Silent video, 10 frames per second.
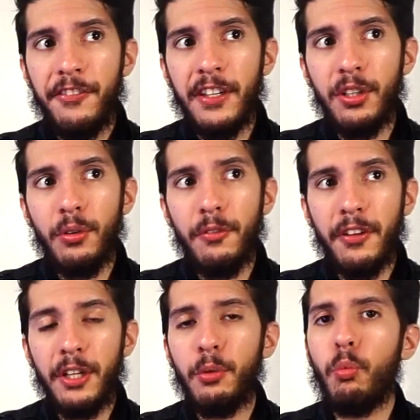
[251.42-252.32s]
feel
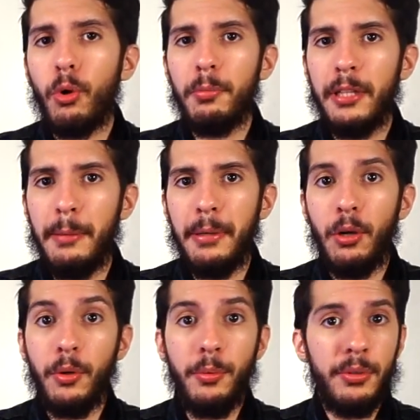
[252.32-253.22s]
very warmly
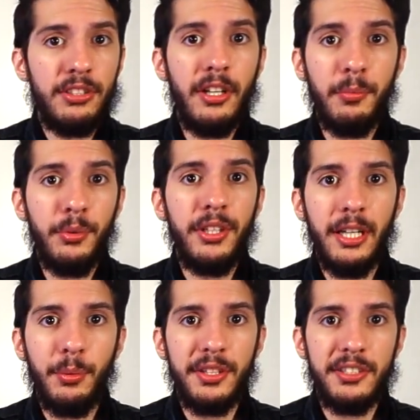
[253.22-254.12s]
about when we saw him
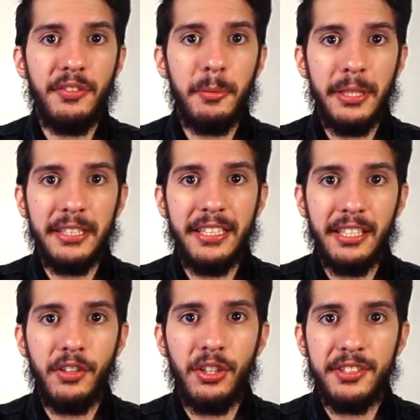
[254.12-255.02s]
reunite with his family at the end
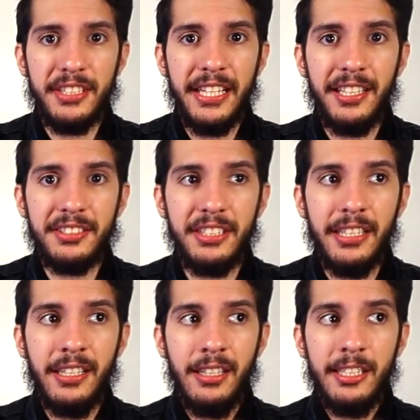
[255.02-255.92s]
of Guardians of the
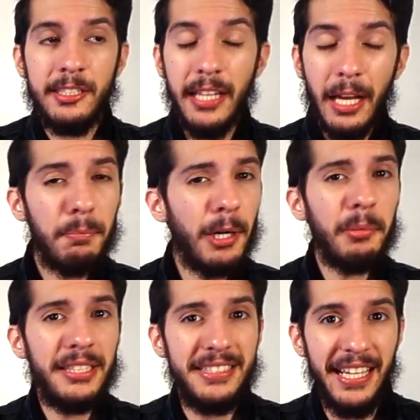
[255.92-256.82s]
Galaxy, is now
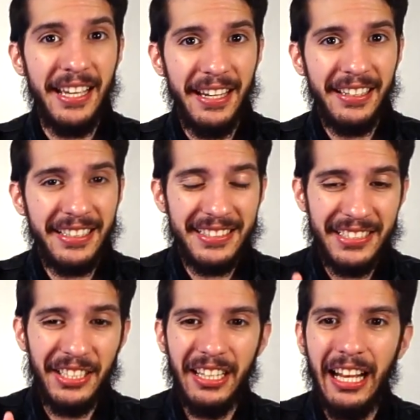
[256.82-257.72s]
probably dead,
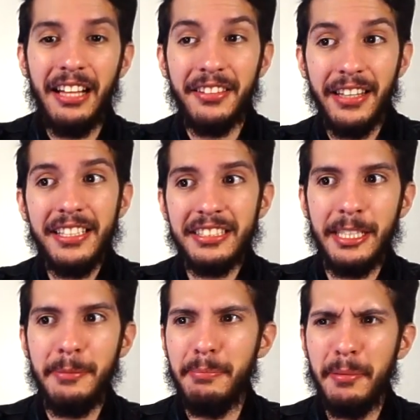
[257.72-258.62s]
unless
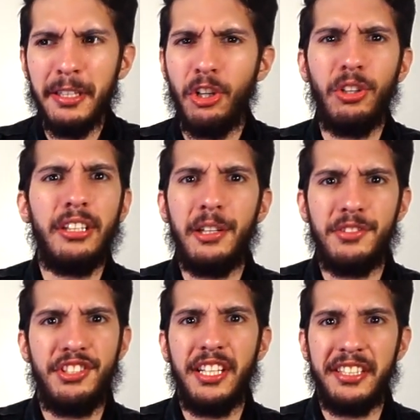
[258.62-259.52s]
he maybe called out
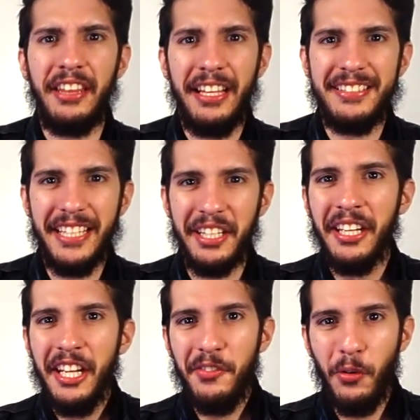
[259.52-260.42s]
sick that day
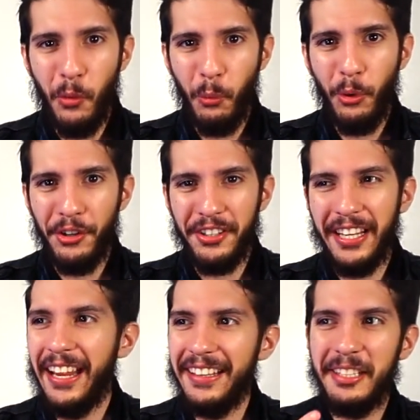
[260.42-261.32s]
for work
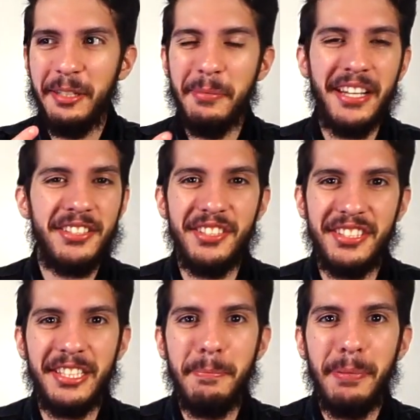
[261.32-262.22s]
and he managed to
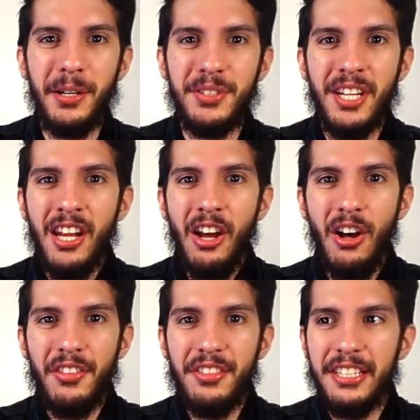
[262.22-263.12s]
skip out
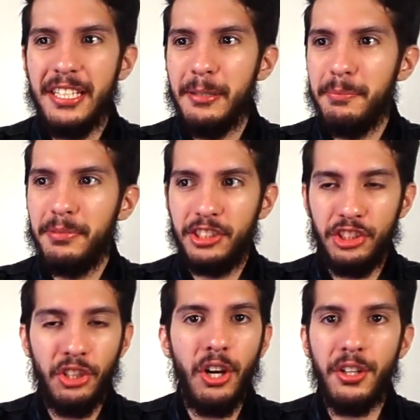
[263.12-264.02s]
on the
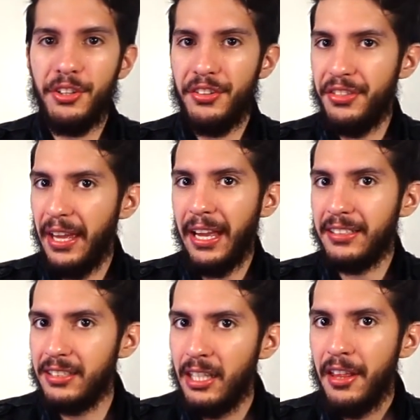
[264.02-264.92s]
slaughter
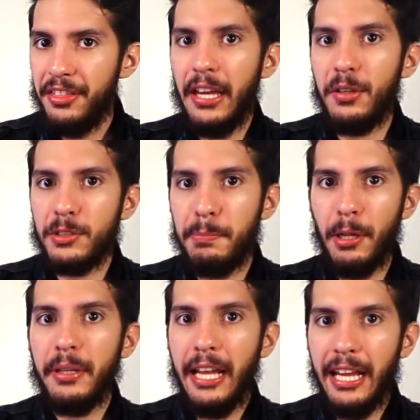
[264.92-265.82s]
that Thanos
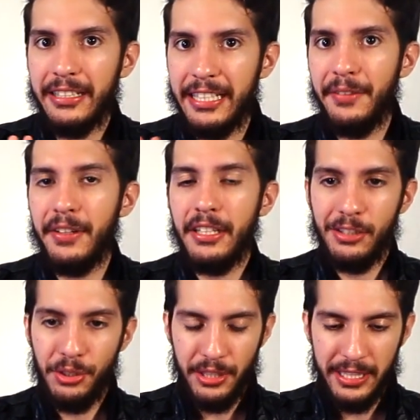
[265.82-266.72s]
probably had given
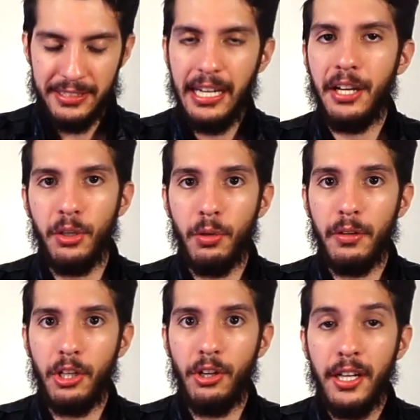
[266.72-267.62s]
to the entire
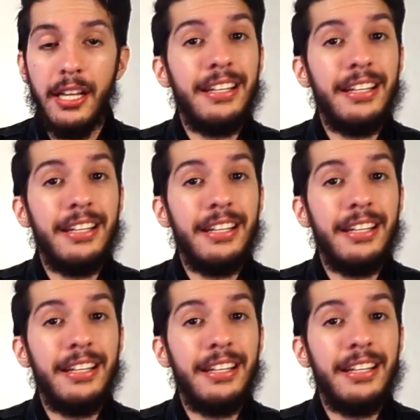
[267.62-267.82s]
Novacore.